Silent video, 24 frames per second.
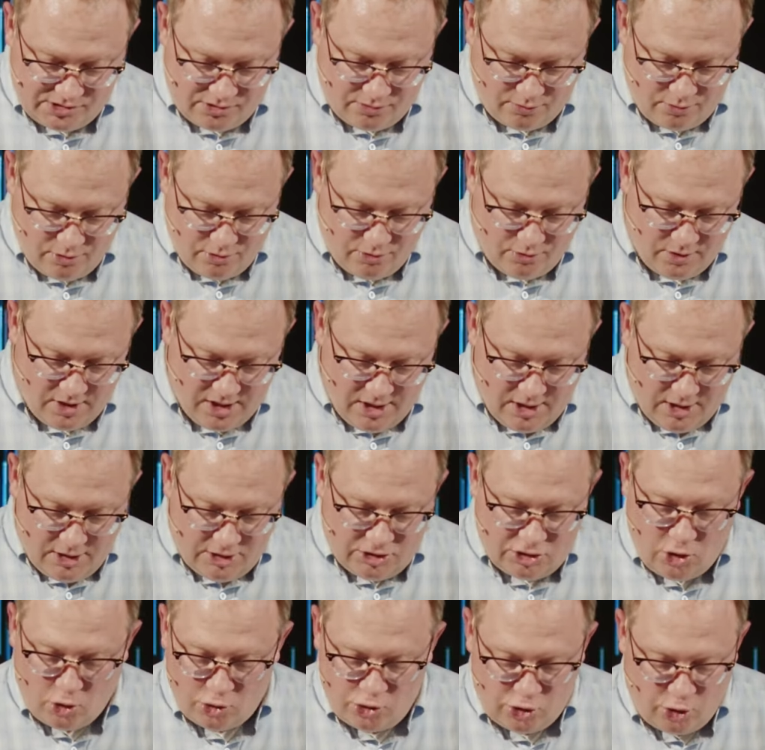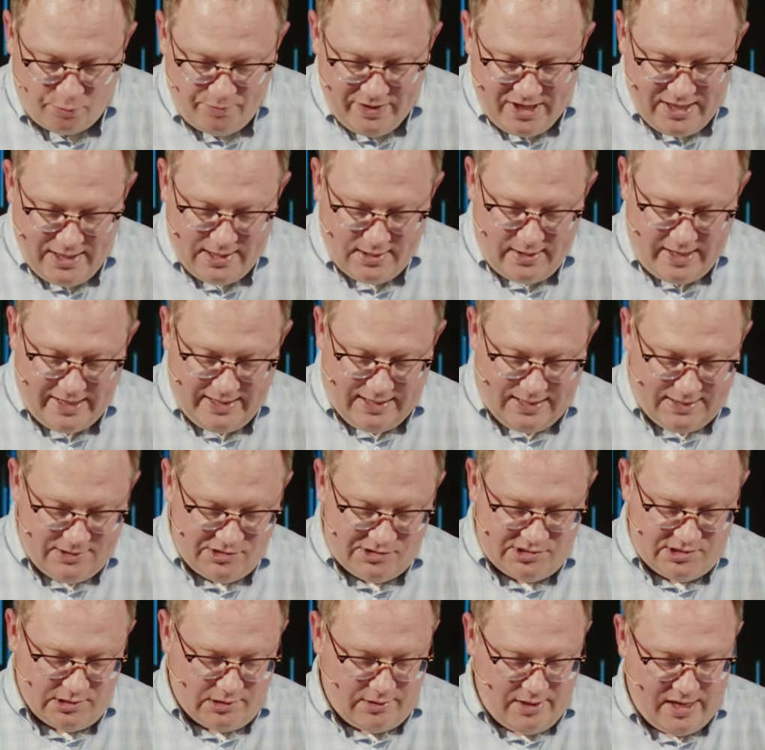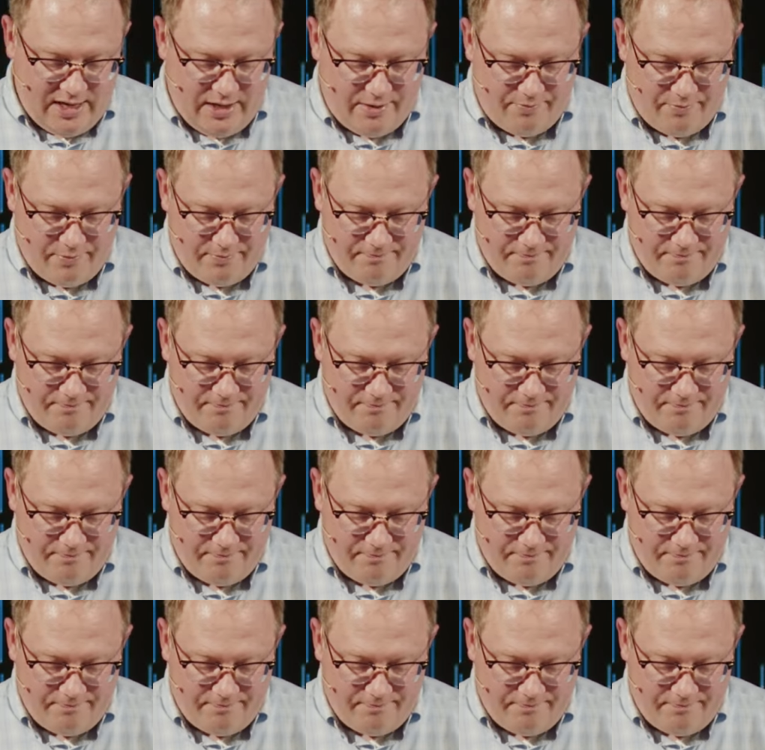through social media like Instagram.